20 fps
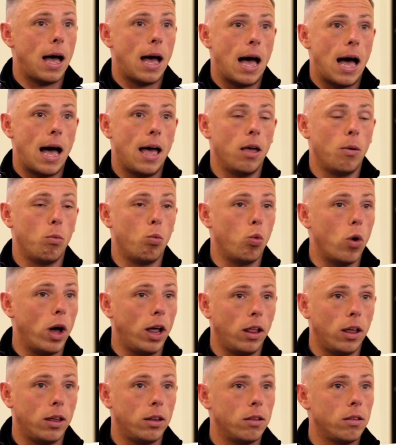am
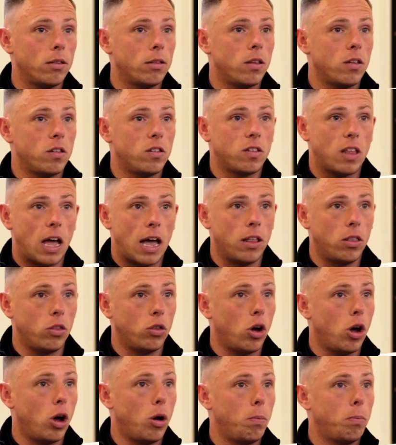willing to stand
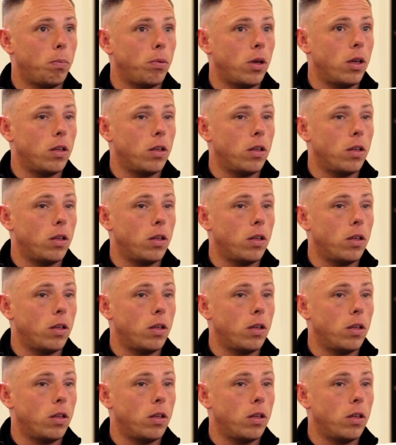up